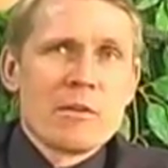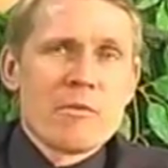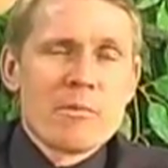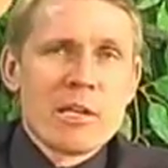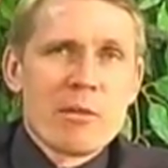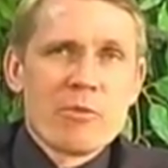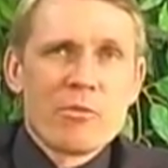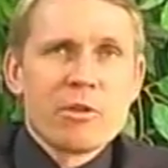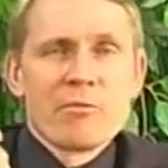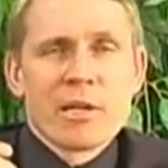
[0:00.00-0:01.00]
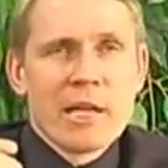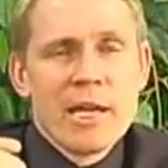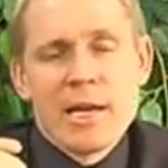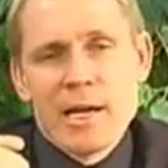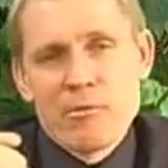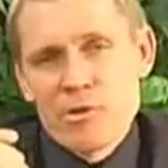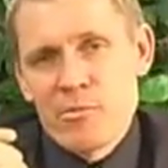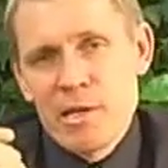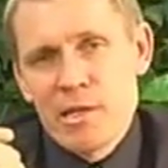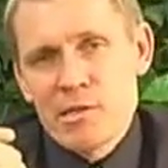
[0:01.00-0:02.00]
from the Hebrew word rakai, which
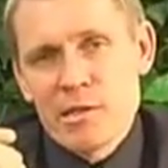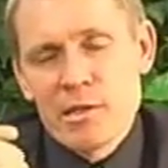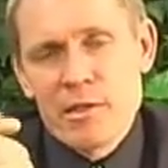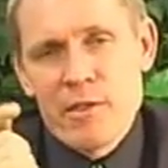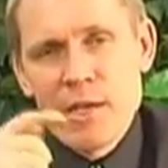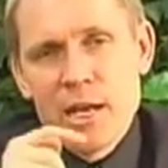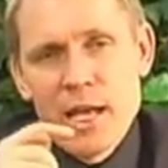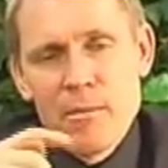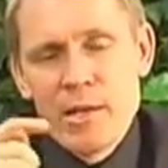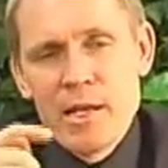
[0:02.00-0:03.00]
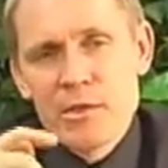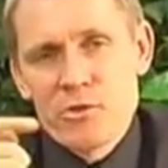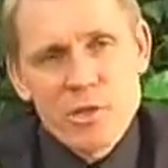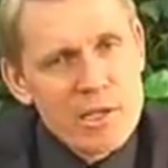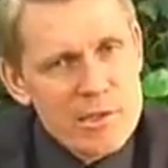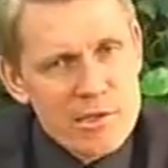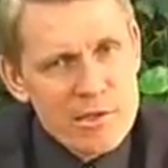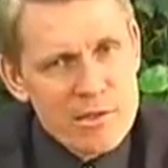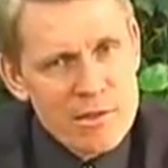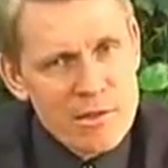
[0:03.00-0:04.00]
means thin laminated
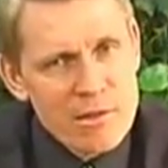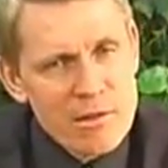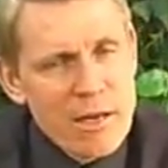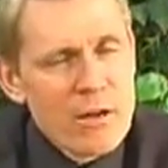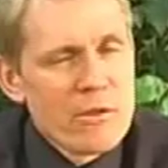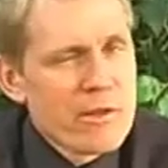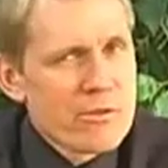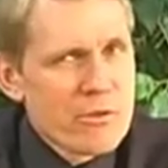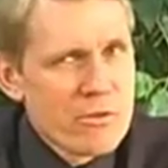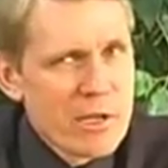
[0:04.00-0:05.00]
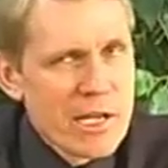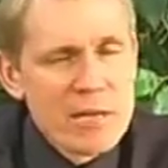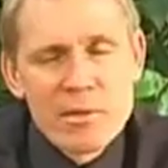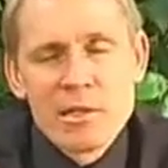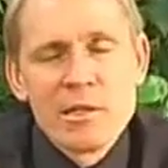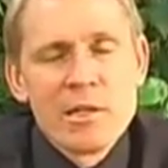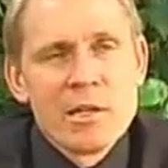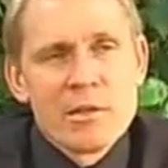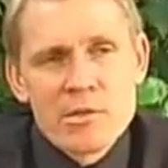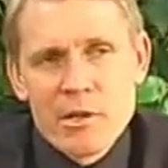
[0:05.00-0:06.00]
sheets. I don't know if that's true or not, but
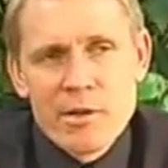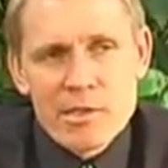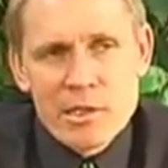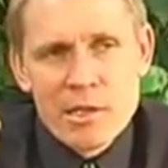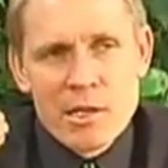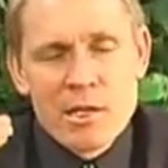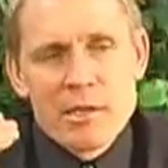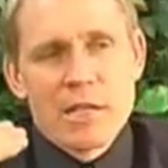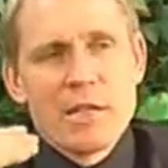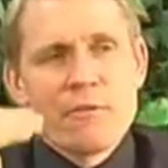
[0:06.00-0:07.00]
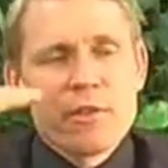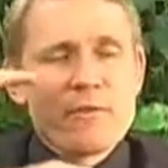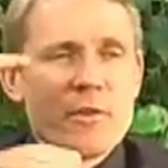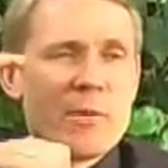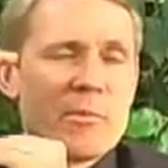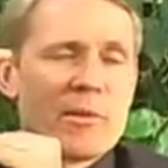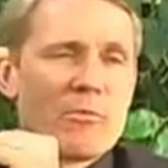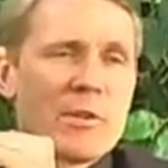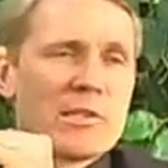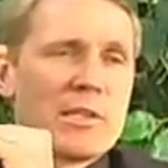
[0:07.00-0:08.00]
it's interesting that if the firmament
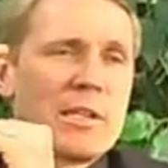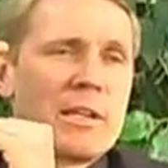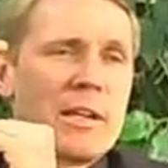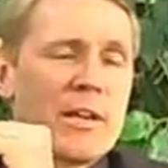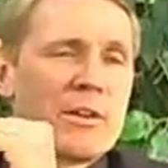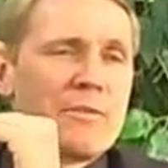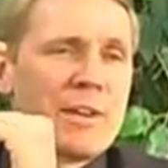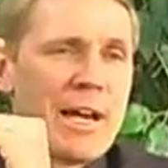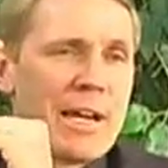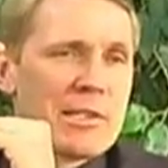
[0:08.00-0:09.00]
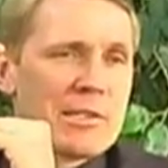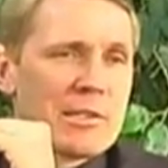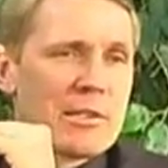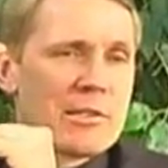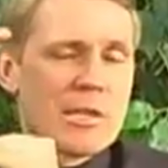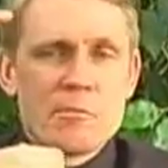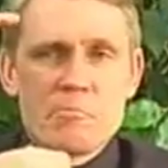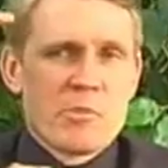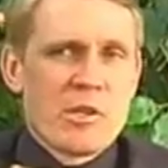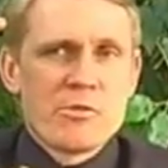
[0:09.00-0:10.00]
was indeed a layer of ice, say
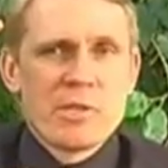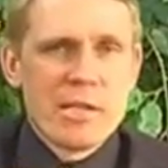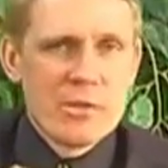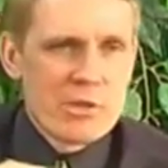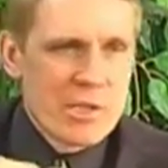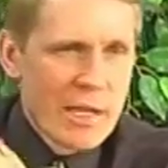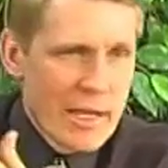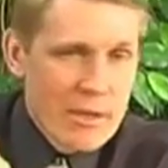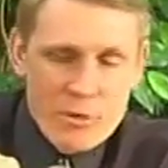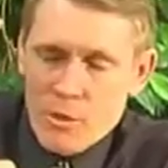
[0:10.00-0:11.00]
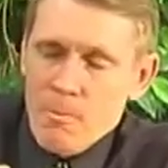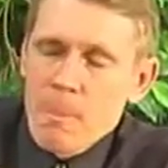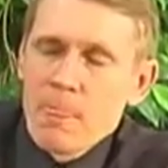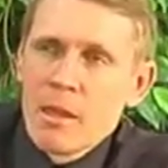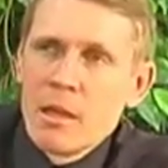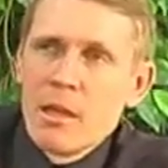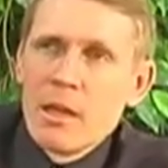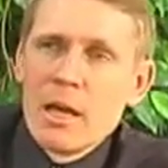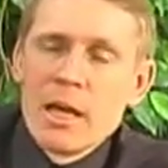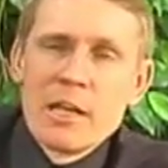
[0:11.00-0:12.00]
6 or 10 inches thick, I don't know,
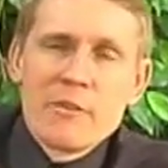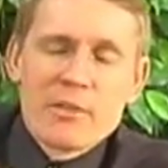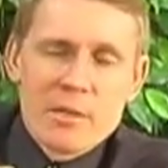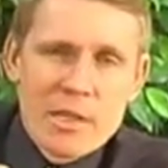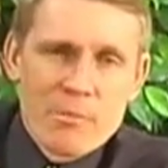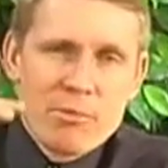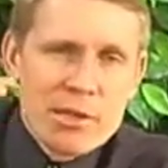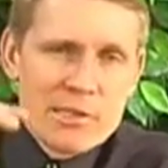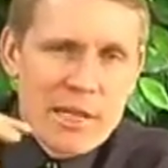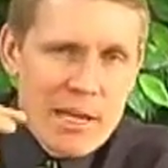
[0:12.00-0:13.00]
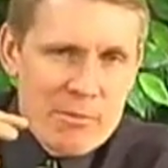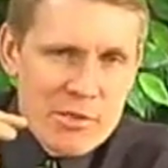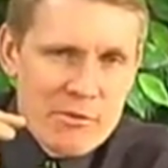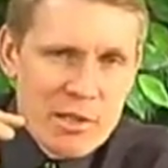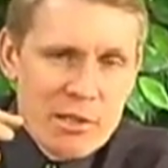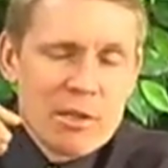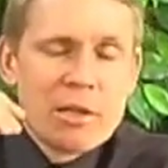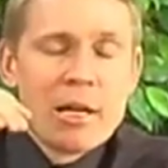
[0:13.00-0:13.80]
enough to compress the atmosphere,